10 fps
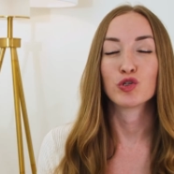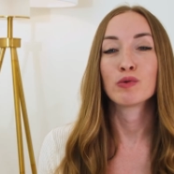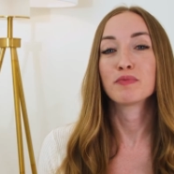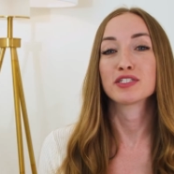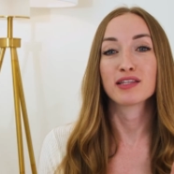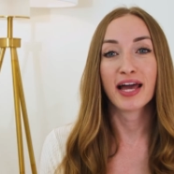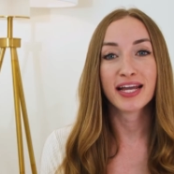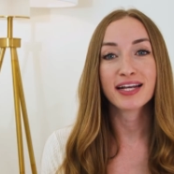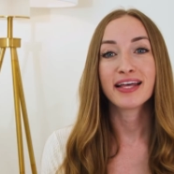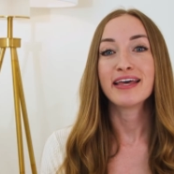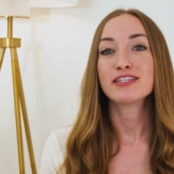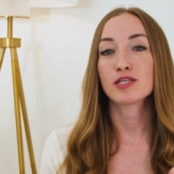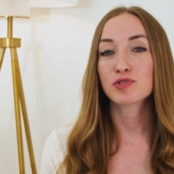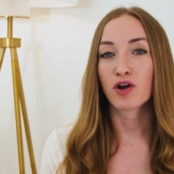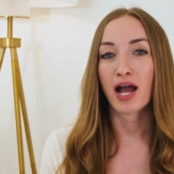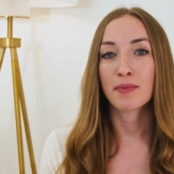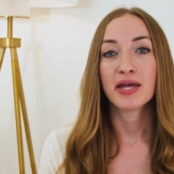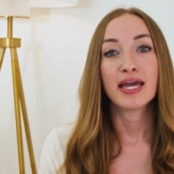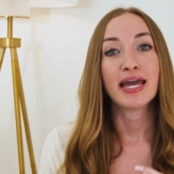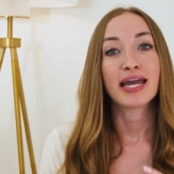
Remember to like, subscribe,